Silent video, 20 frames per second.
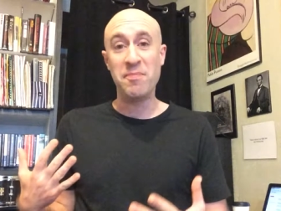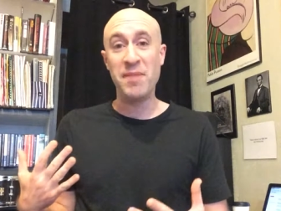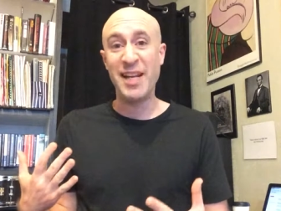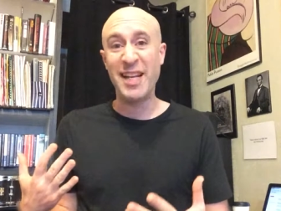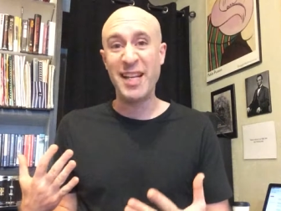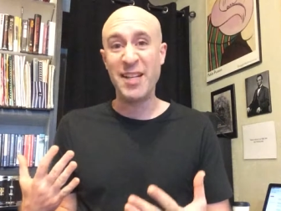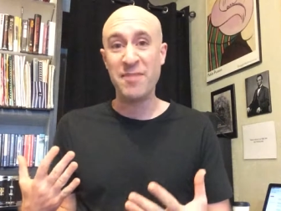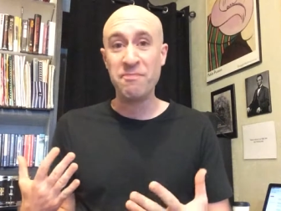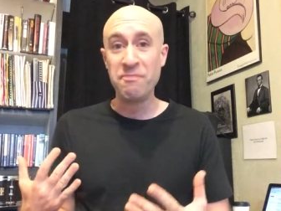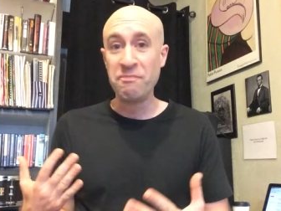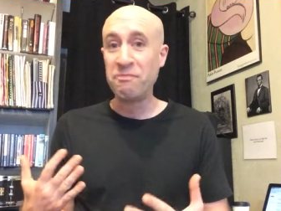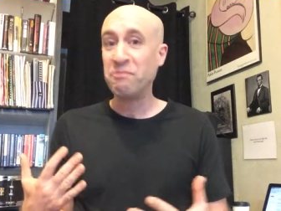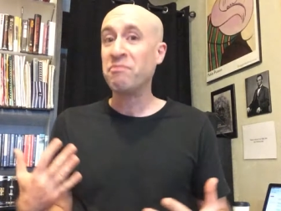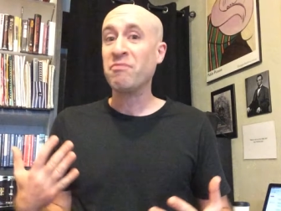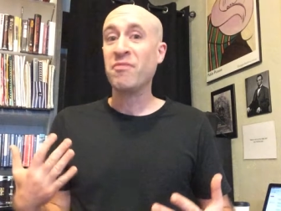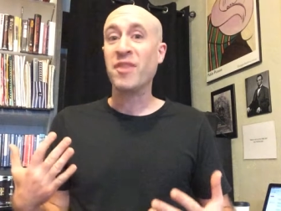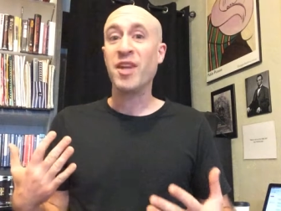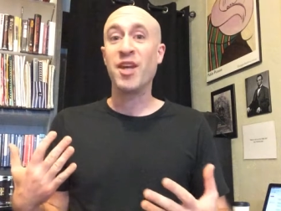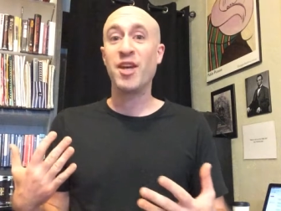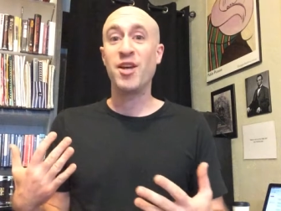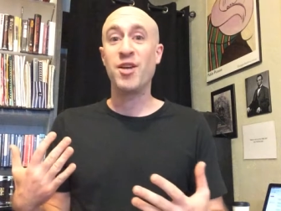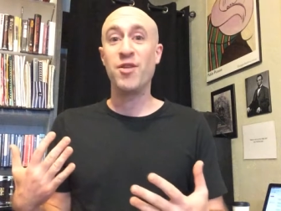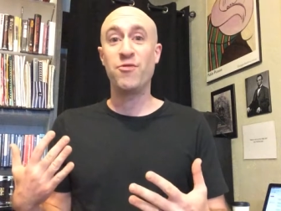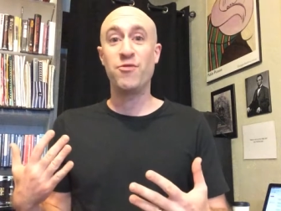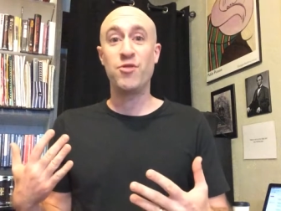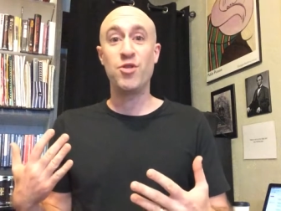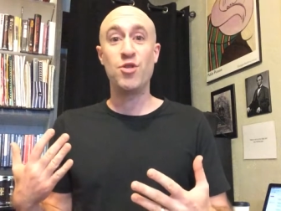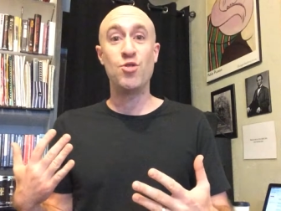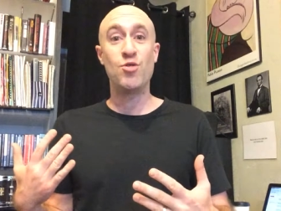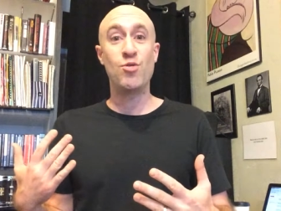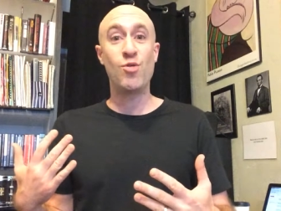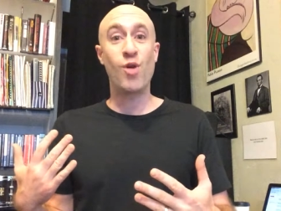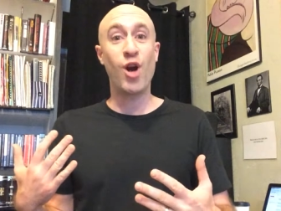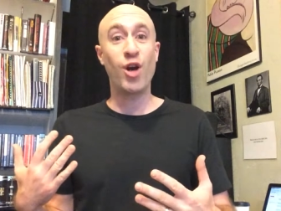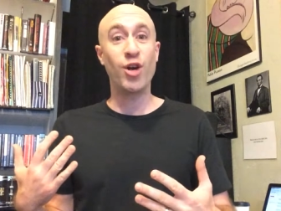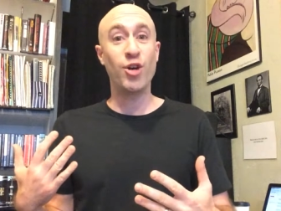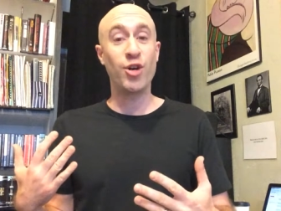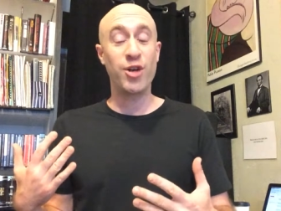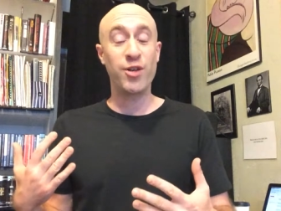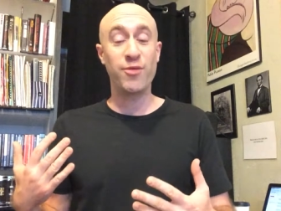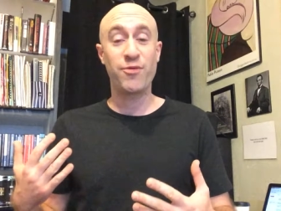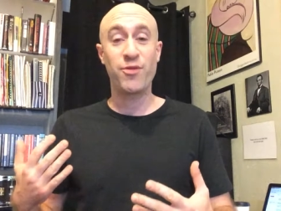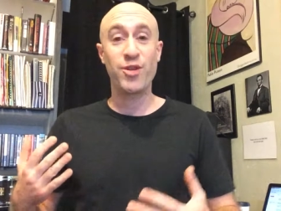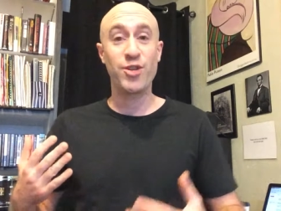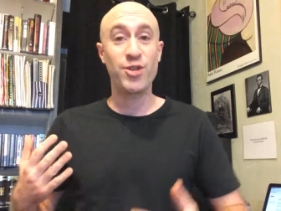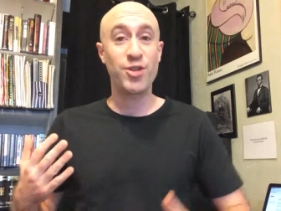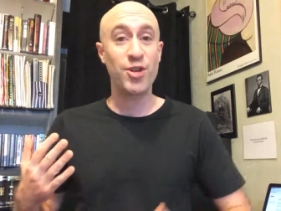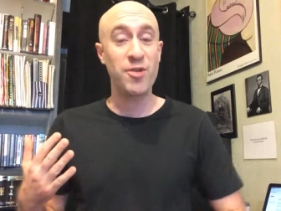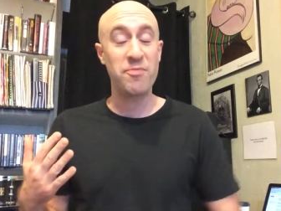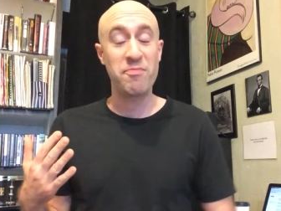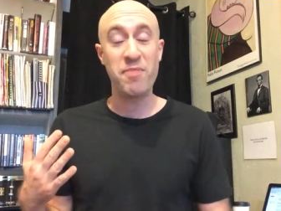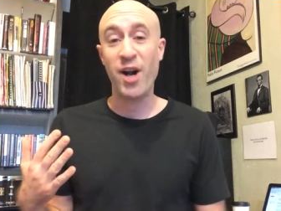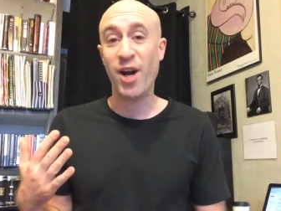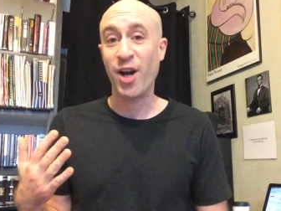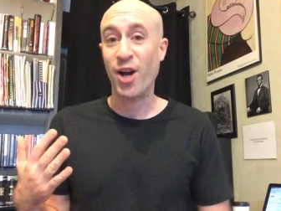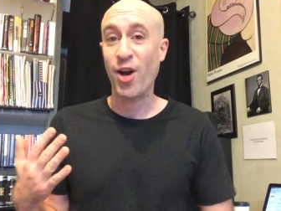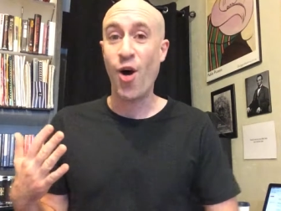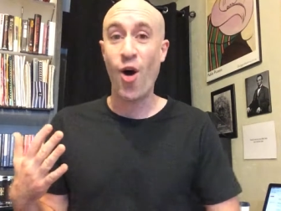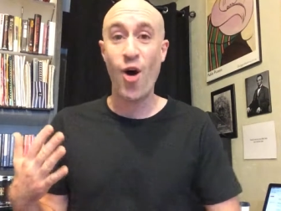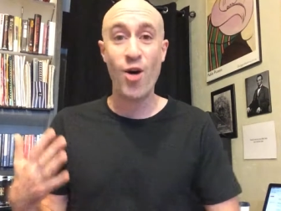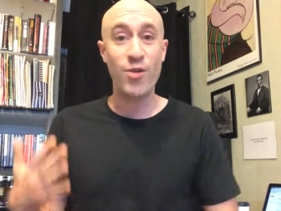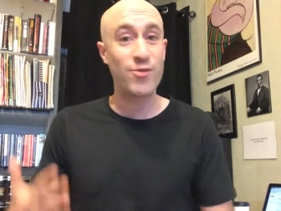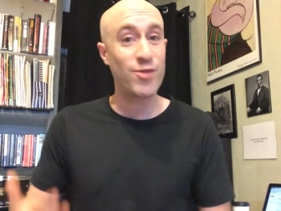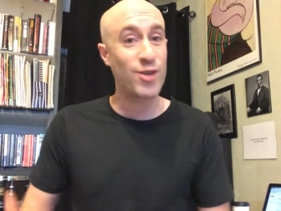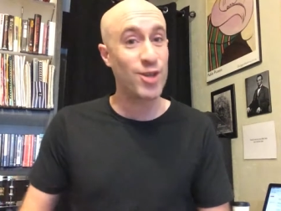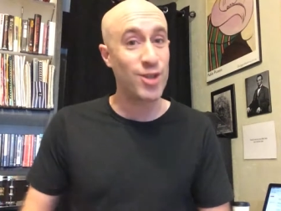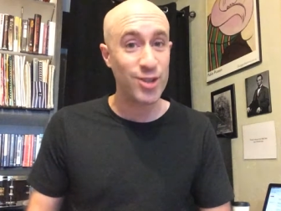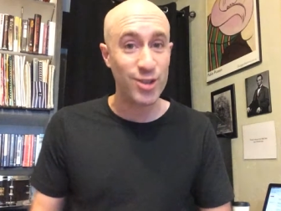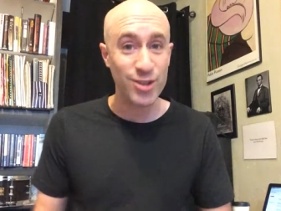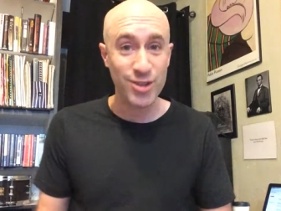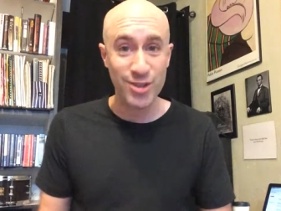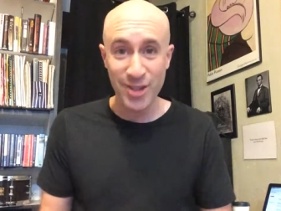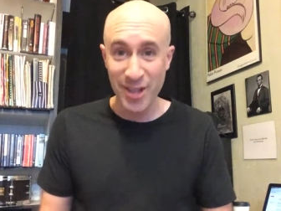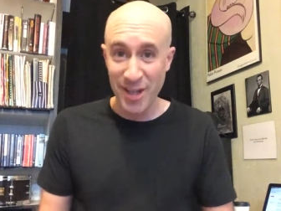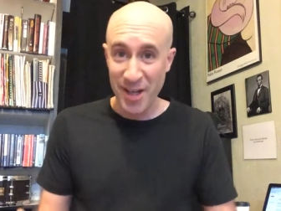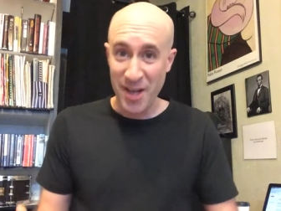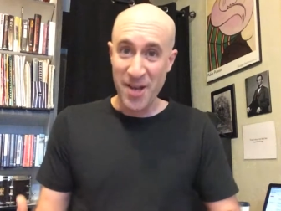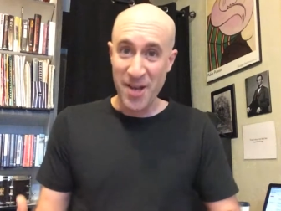Meaning, if you are looking for a certain pair of Converse,